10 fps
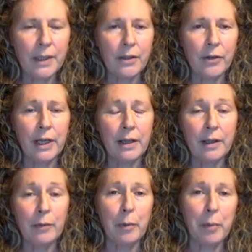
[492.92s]

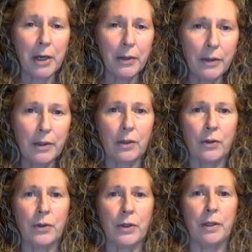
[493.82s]
anything we post
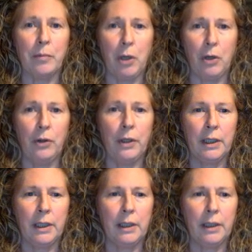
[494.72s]
onto the blog
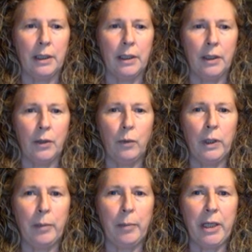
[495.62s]

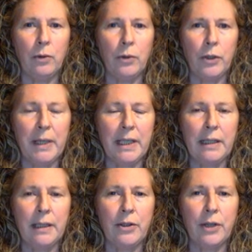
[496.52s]
will be
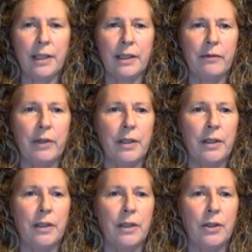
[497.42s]
automatically
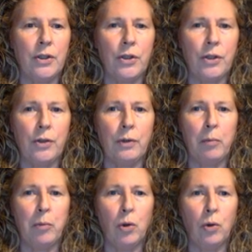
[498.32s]
transferred to
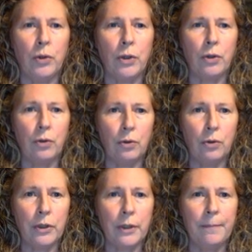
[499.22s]
a board
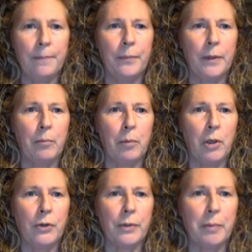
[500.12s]
called
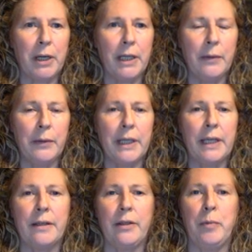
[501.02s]
Blogs by
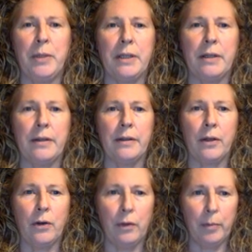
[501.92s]
Networking Superstars
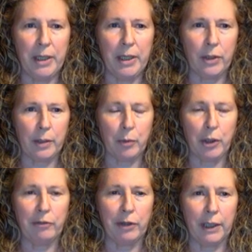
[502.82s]
on the Pinterest
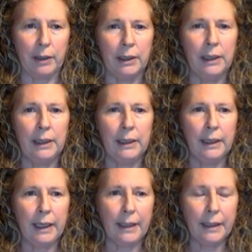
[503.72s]
profile.
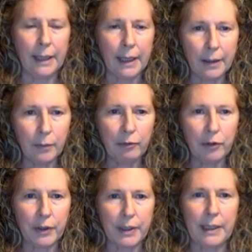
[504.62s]
And again, we've
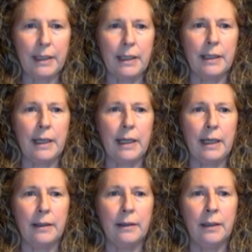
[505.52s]
got the settings
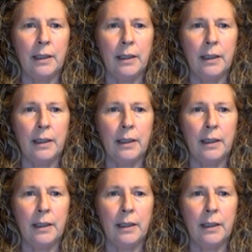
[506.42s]
here.